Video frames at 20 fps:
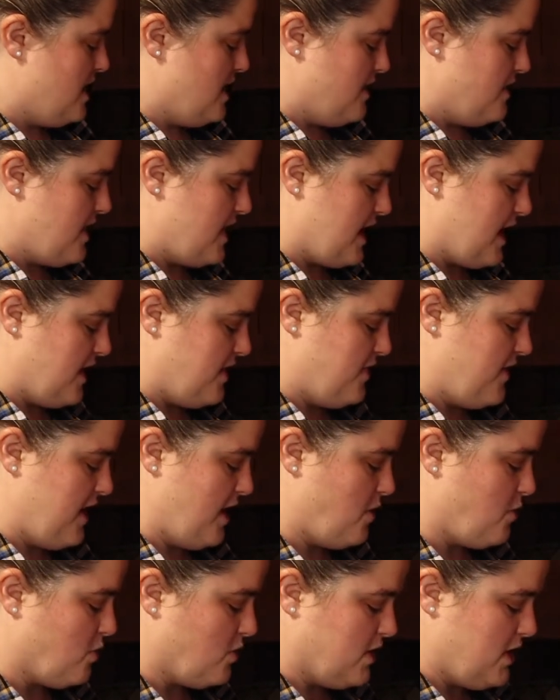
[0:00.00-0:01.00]
that I
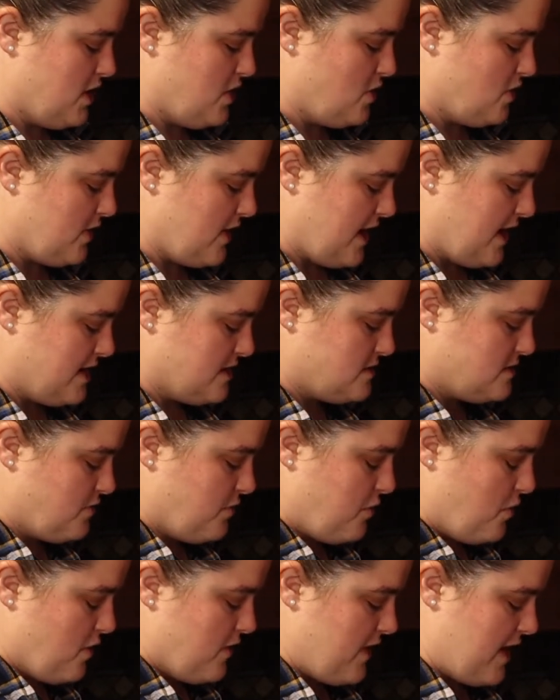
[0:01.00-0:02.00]
think we'll utilize
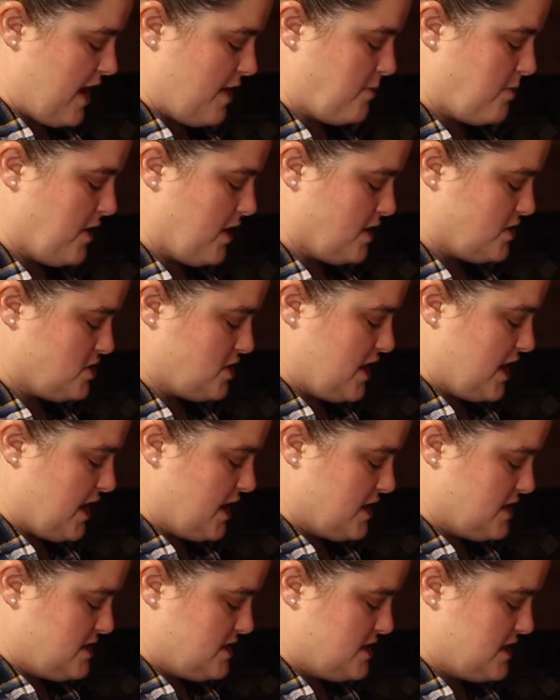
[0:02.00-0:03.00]
for that
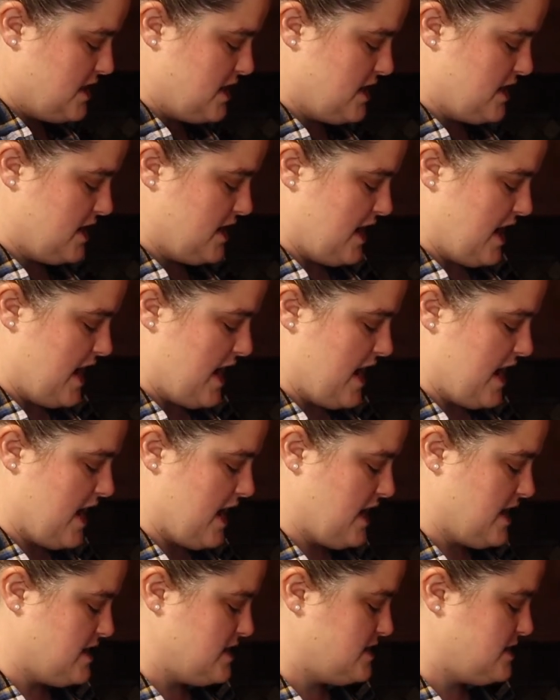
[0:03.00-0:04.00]
project,
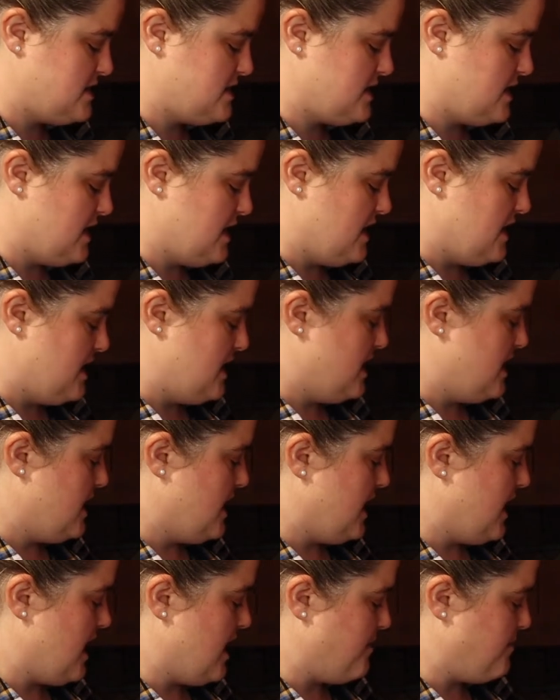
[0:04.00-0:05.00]
and
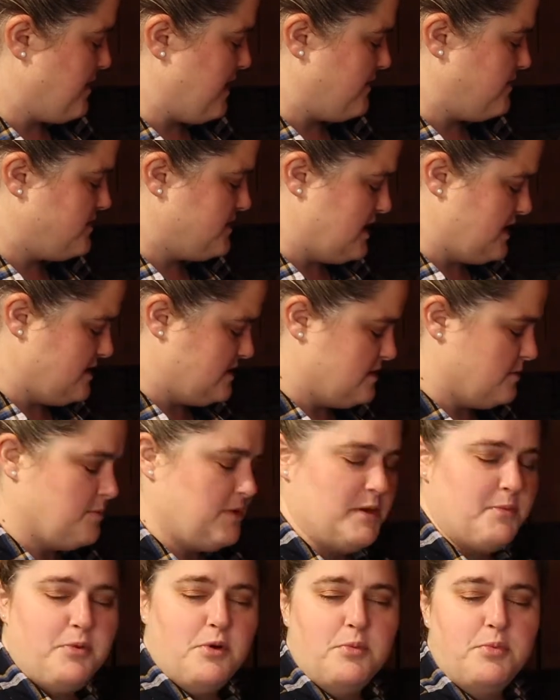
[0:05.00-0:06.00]
I've seen some
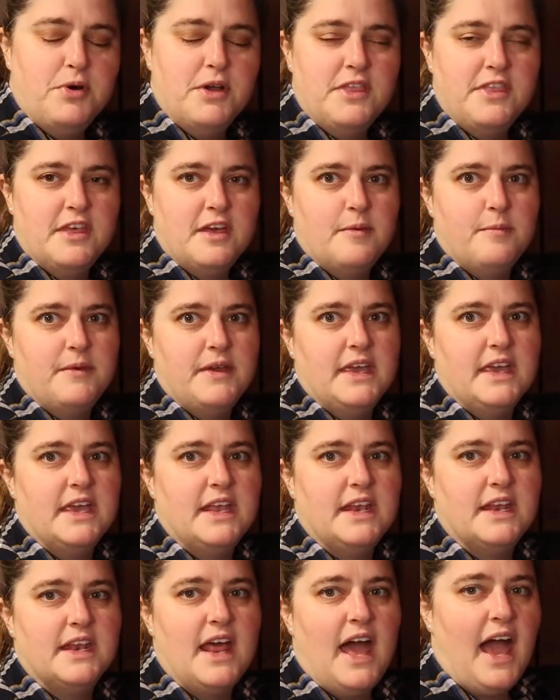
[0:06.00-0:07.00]
people put them
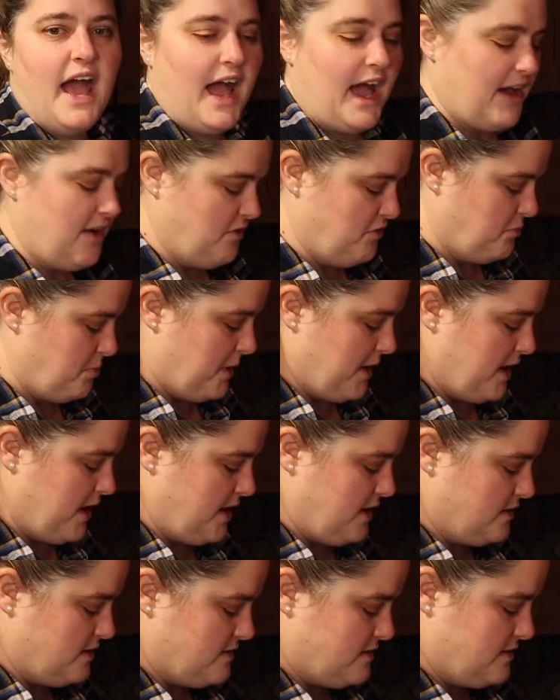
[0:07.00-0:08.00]
in half
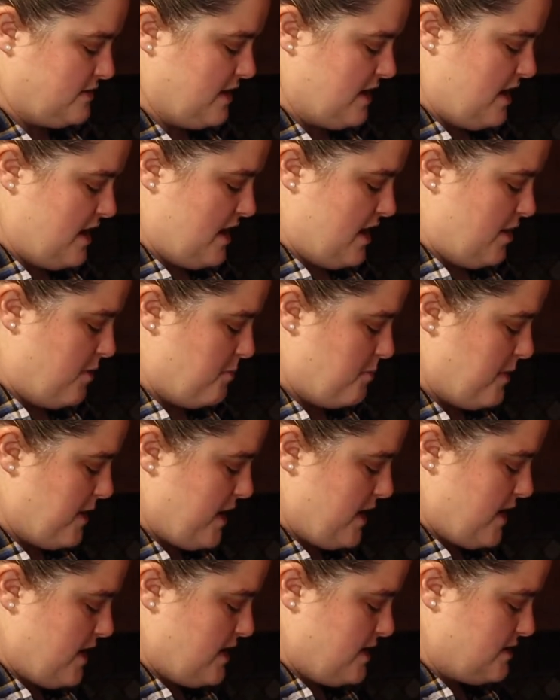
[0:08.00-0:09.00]
pints,
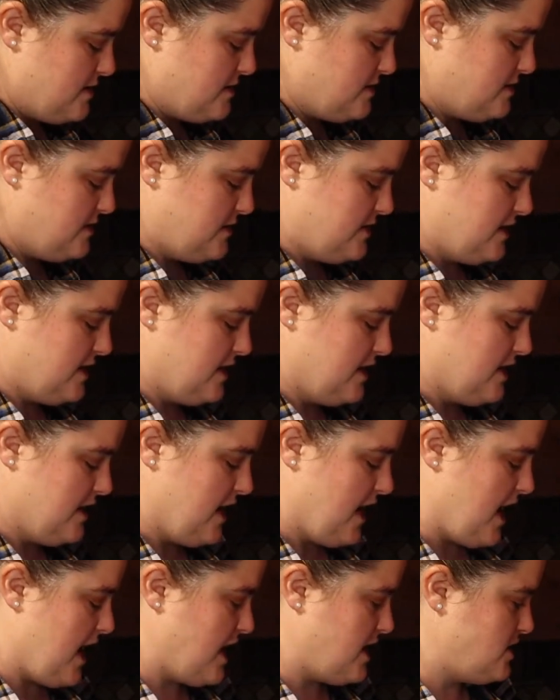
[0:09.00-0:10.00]
but
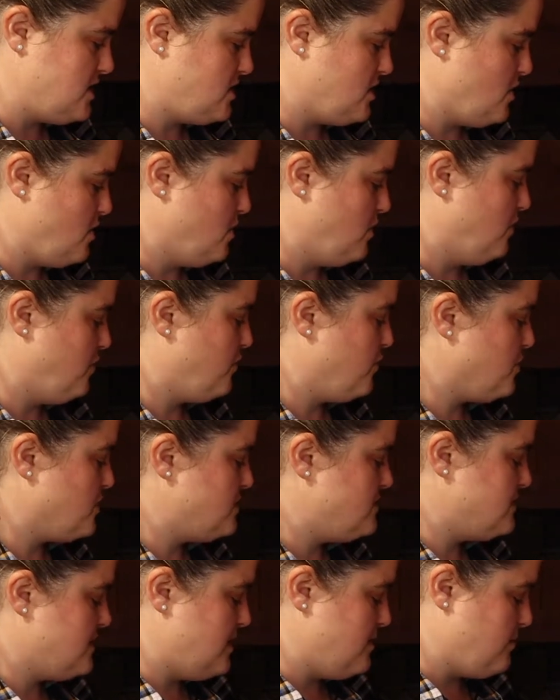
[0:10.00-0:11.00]
I don't
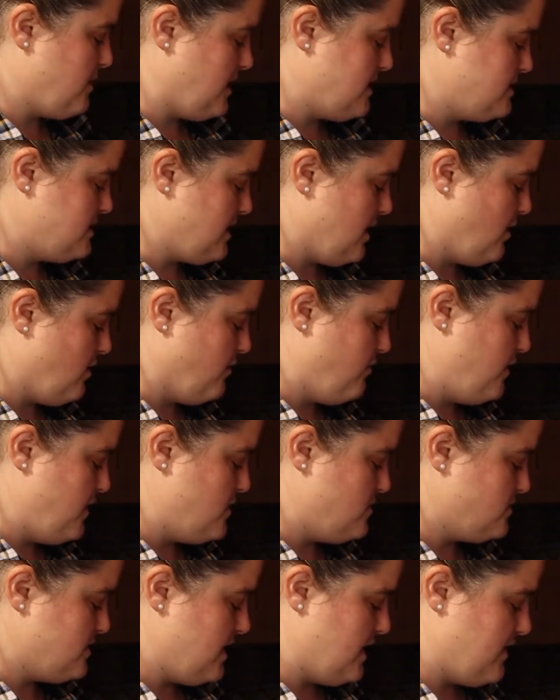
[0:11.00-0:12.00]
foresee myself
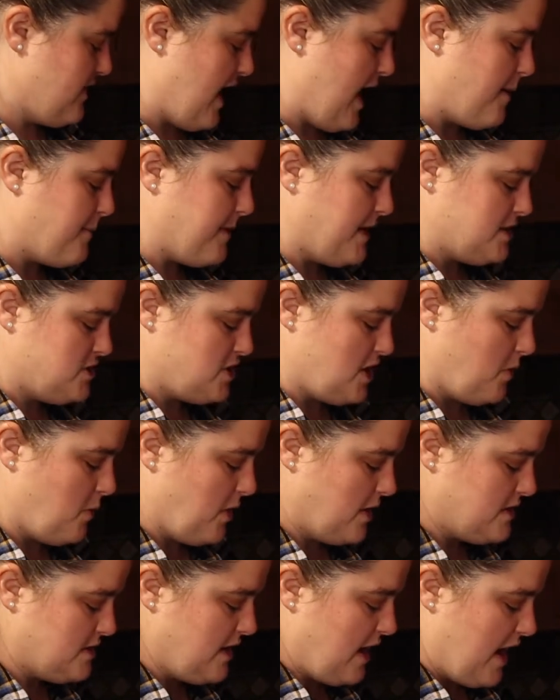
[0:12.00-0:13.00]
using that much at
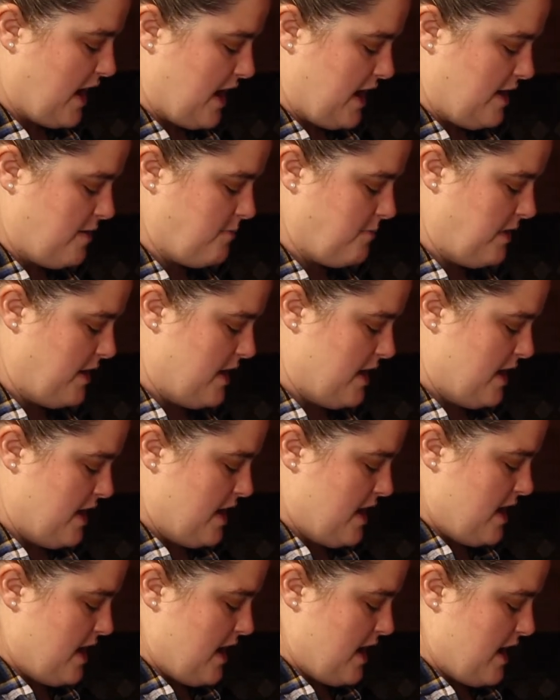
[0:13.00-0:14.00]
one time.
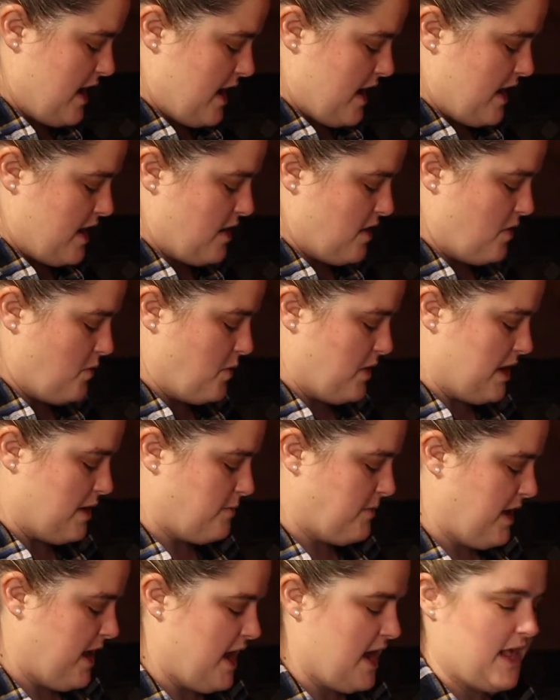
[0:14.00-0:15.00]
And when
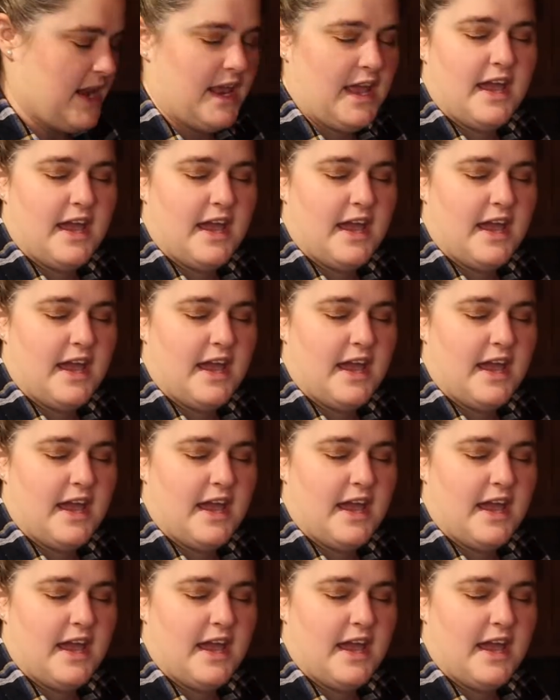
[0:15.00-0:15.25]
I'm canning,